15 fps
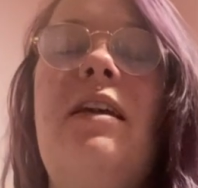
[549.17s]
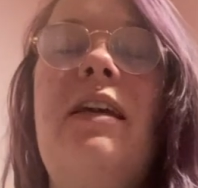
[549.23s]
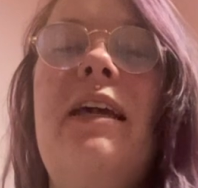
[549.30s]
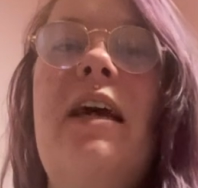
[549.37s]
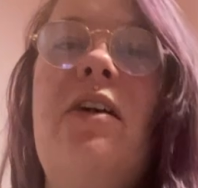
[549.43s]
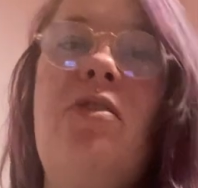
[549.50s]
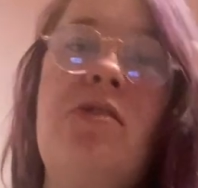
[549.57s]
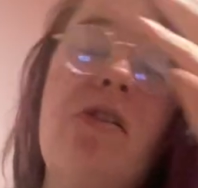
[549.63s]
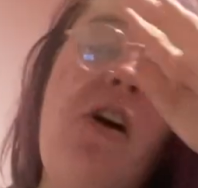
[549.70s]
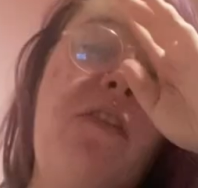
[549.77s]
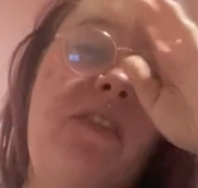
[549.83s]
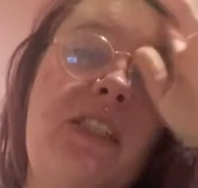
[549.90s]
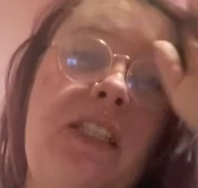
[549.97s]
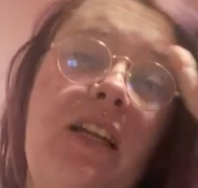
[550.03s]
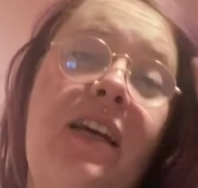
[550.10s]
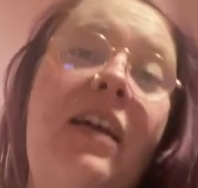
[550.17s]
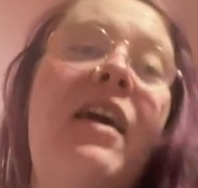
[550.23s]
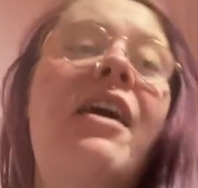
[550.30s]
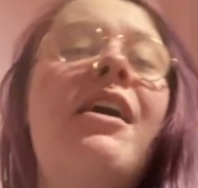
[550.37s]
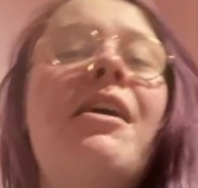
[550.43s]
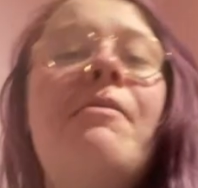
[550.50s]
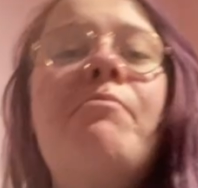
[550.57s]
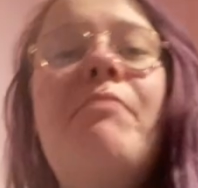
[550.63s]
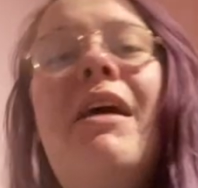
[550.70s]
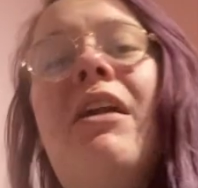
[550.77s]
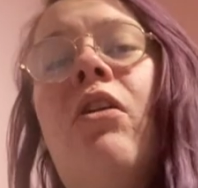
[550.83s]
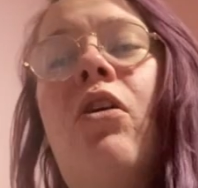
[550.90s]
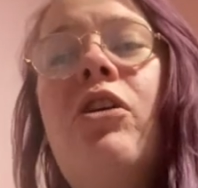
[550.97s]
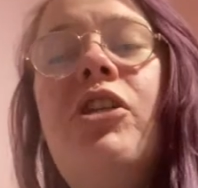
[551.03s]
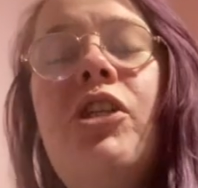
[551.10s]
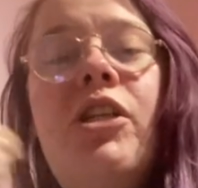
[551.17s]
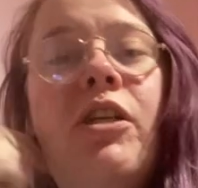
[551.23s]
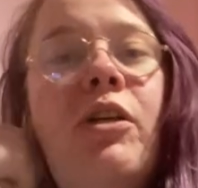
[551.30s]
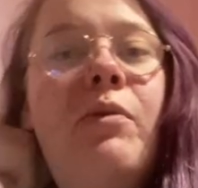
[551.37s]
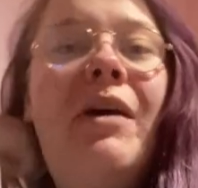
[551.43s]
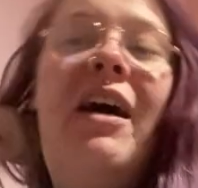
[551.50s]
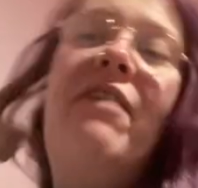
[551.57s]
skincare, because obviously men like to